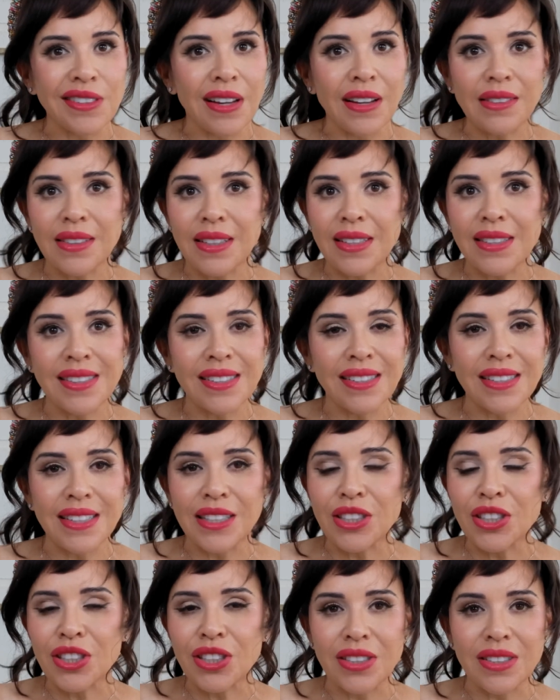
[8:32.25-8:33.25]
not
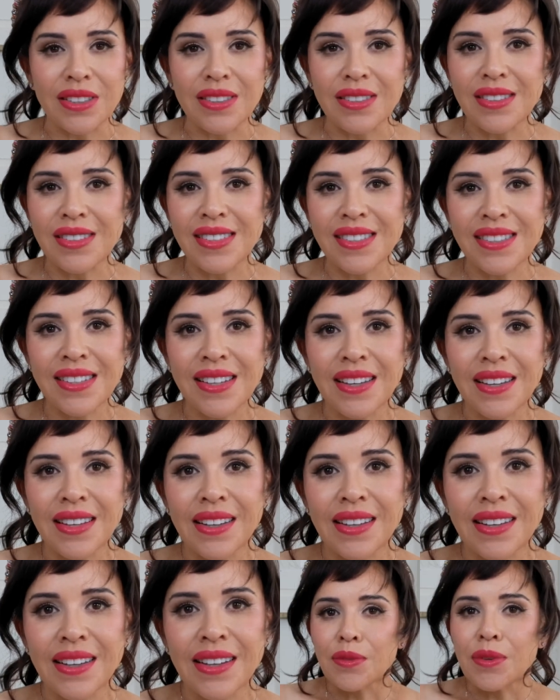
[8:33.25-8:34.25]
destinations.
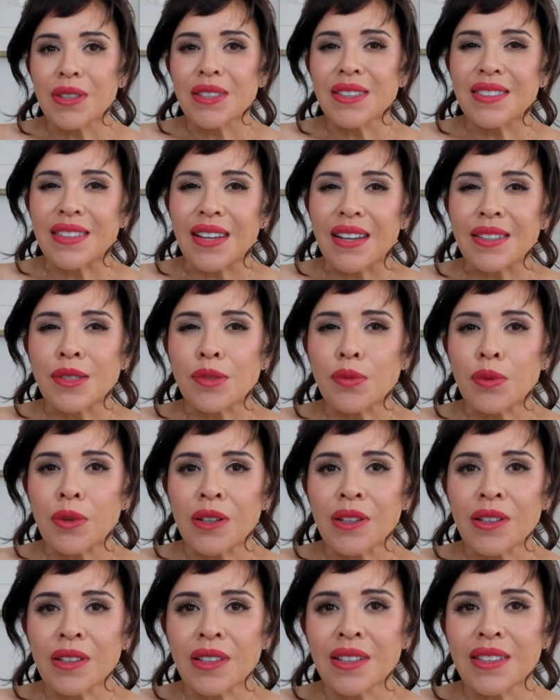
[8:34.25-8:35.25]
What does
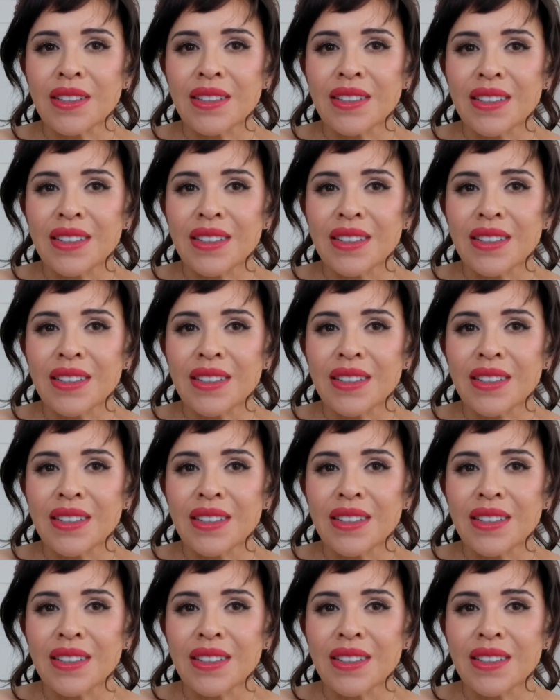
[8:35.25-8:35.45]
work?